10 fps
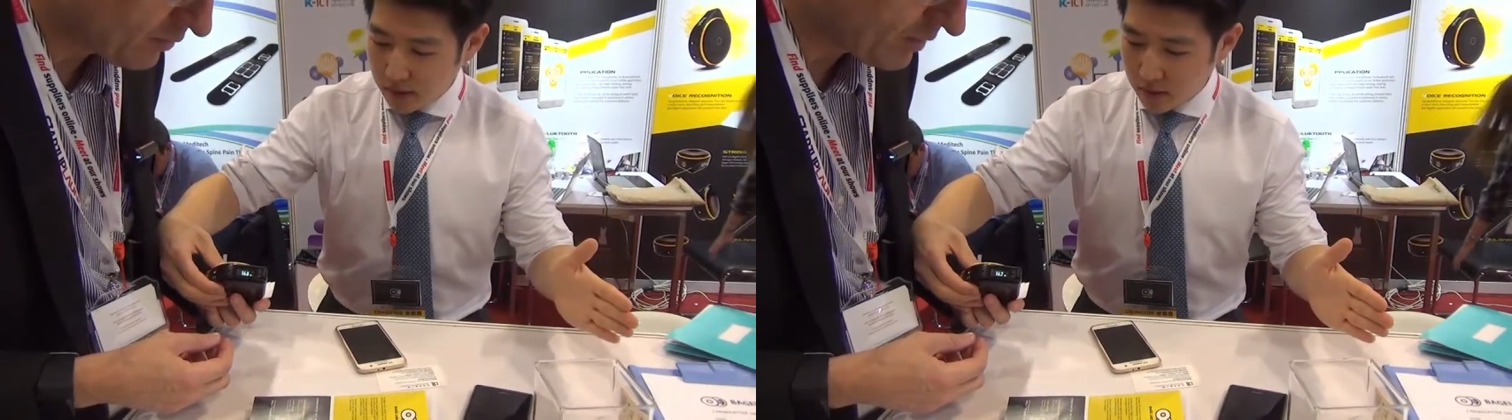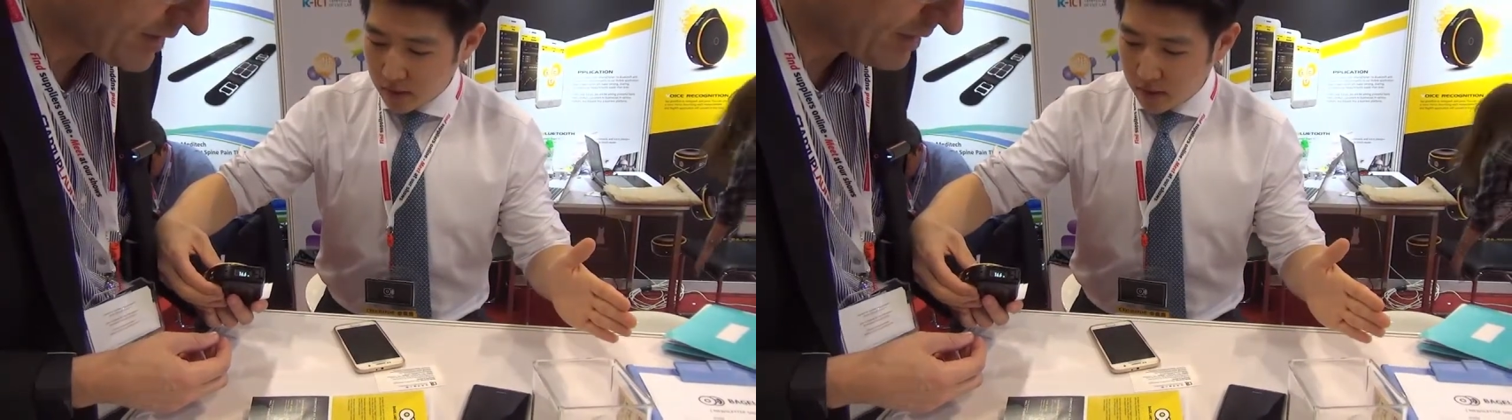
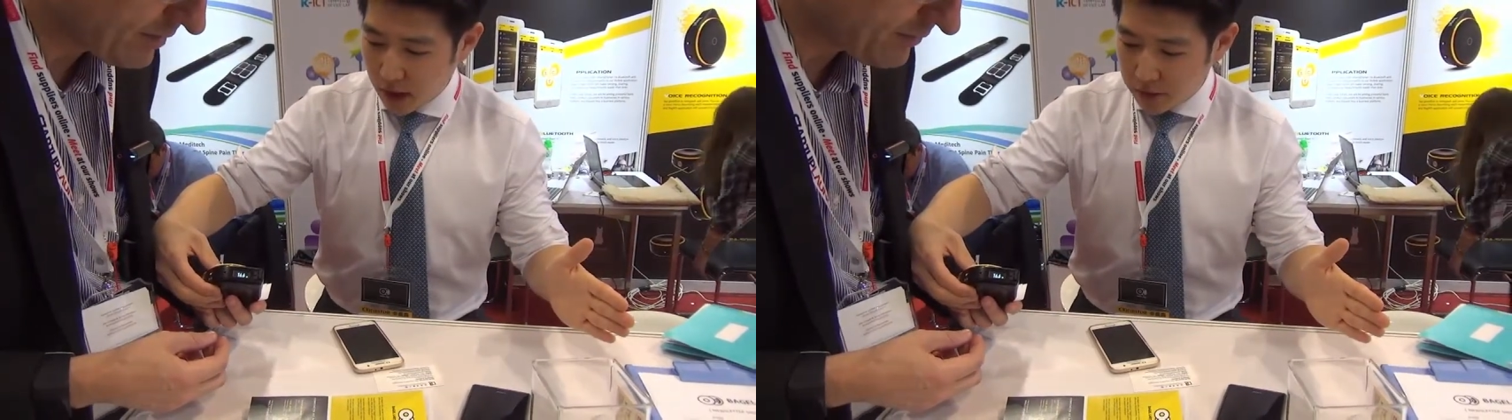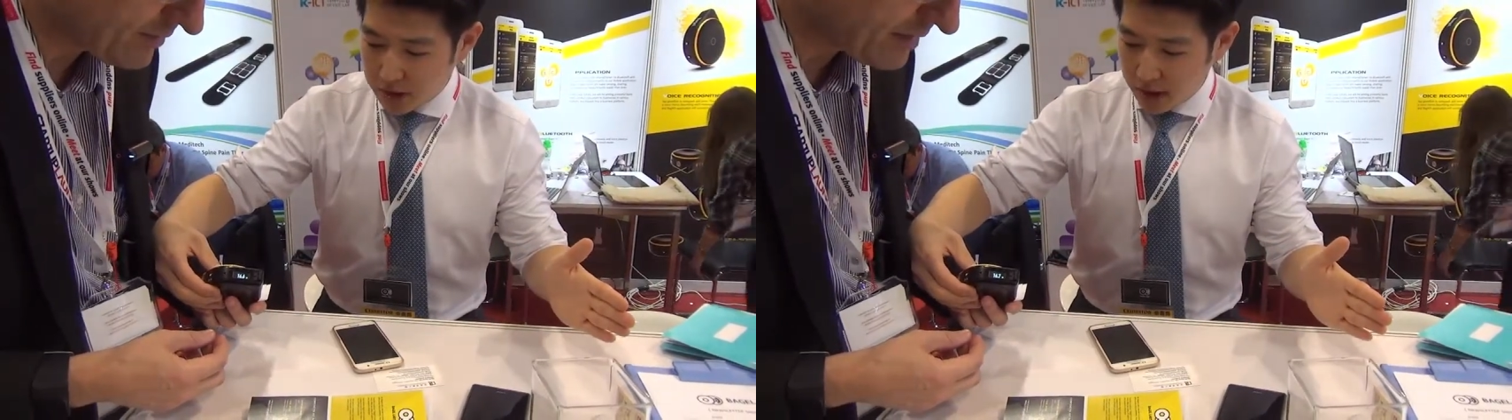Wow.
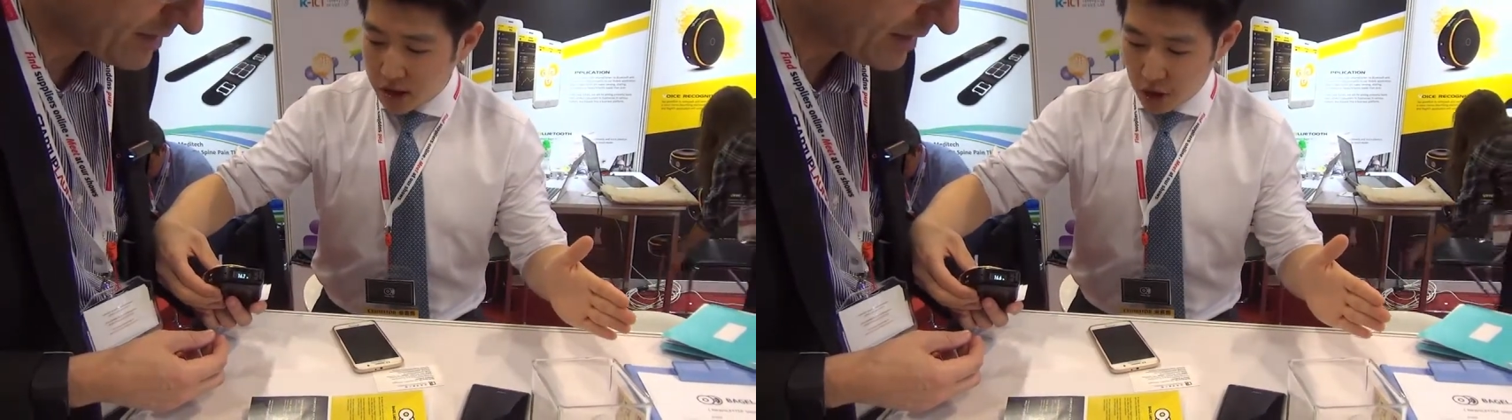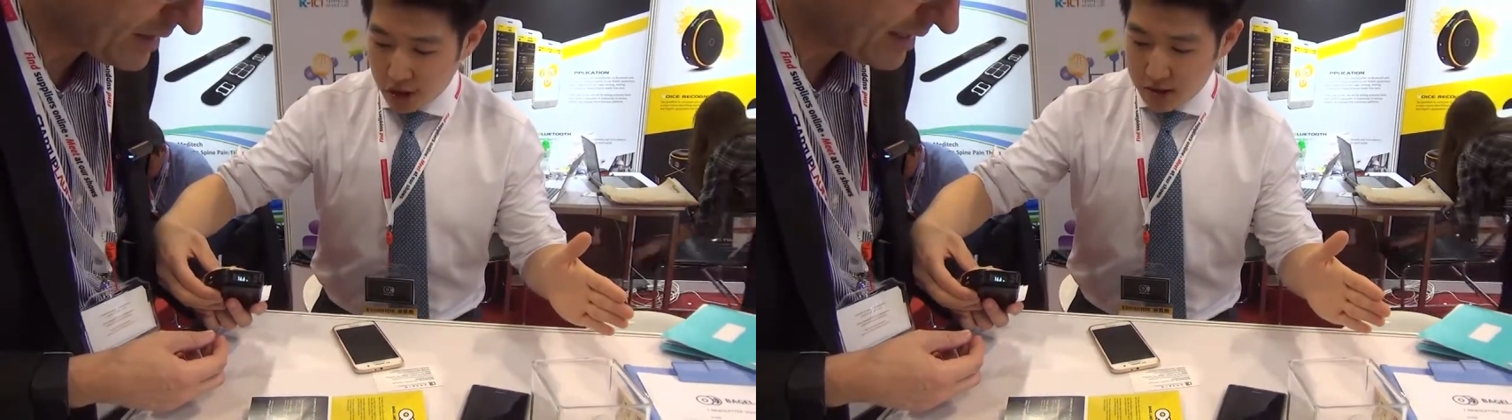No, it's in
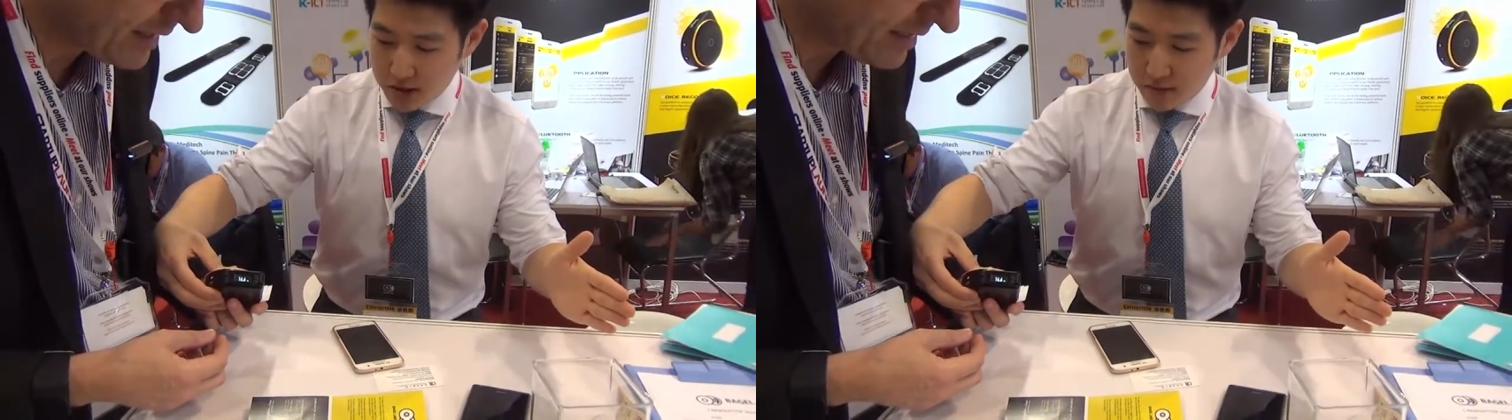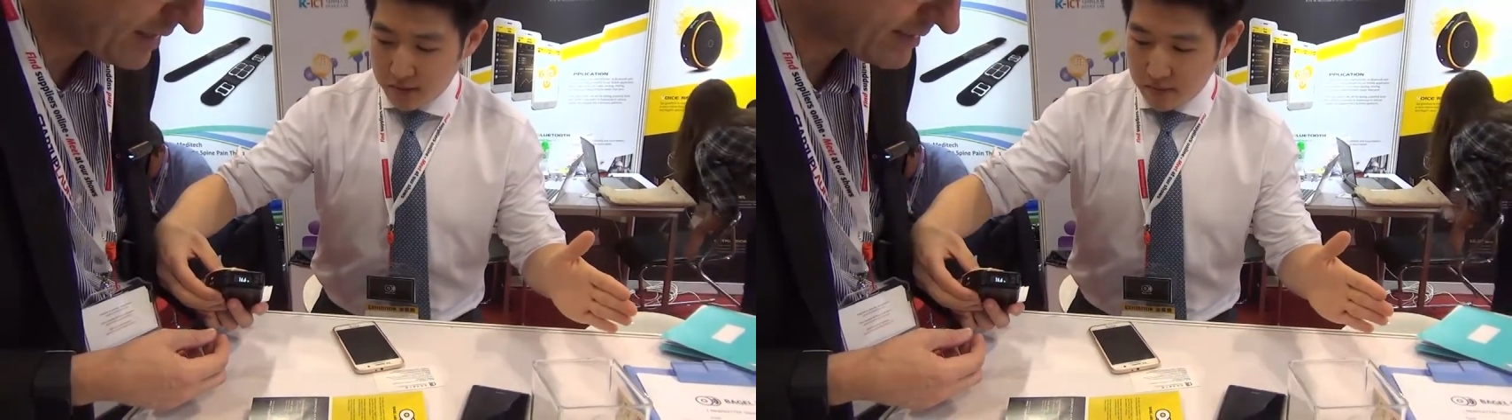inches. I
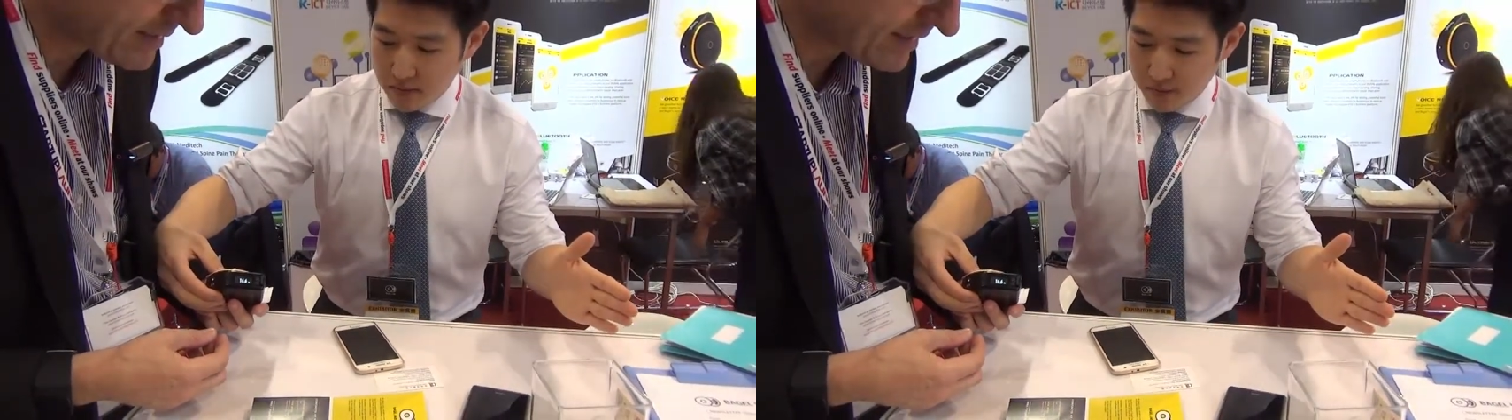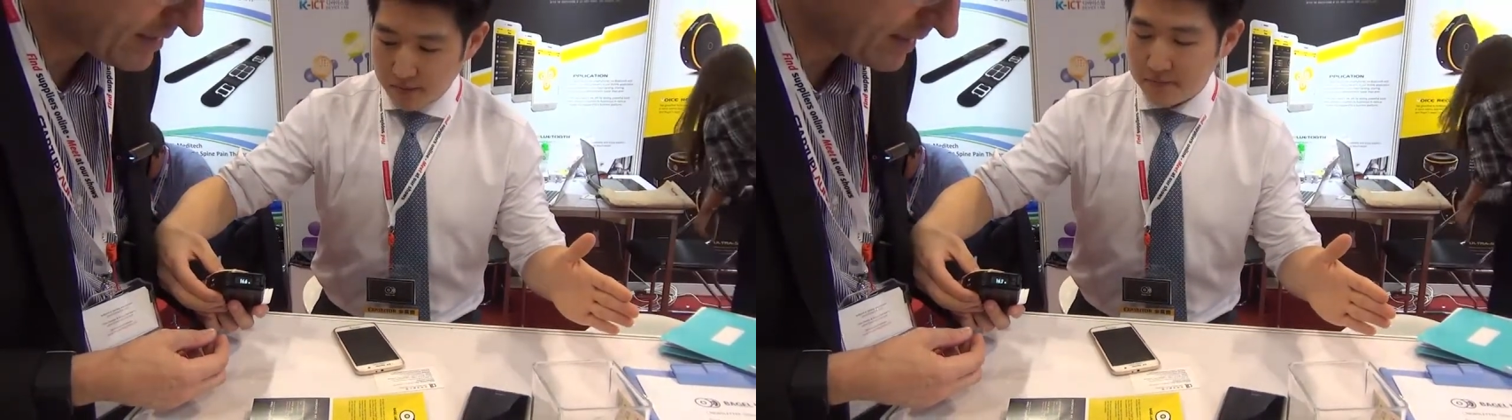like that,